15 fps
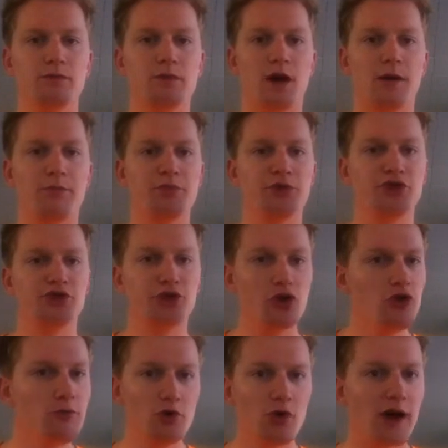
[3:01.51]
I
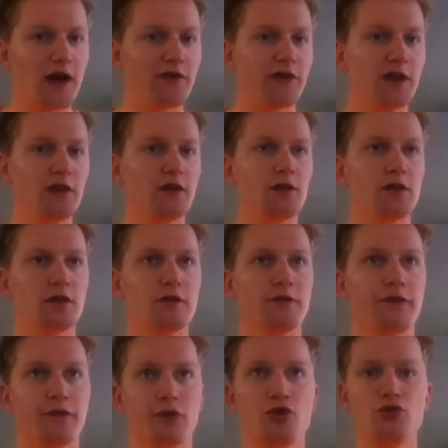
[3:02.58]
presume you're having
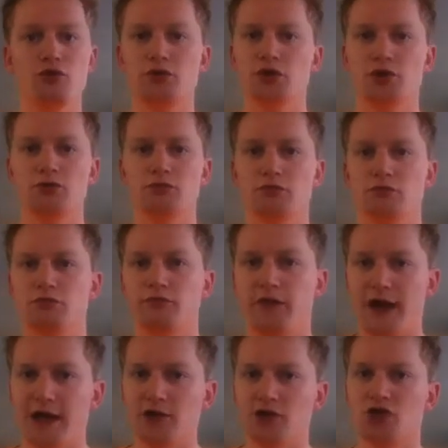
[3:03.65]
fruit,
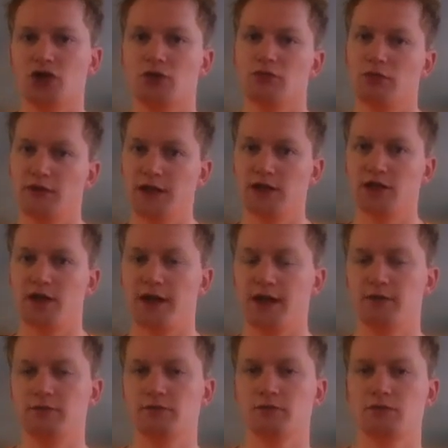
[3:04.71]
veg, things like
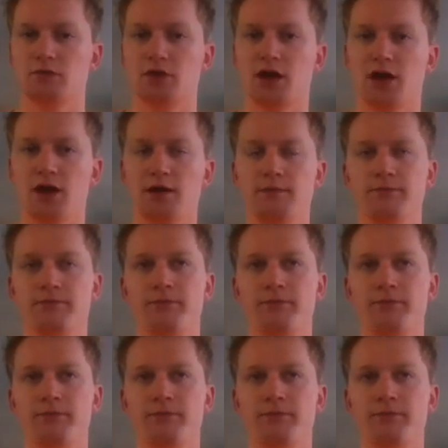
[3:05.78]
that. Okay.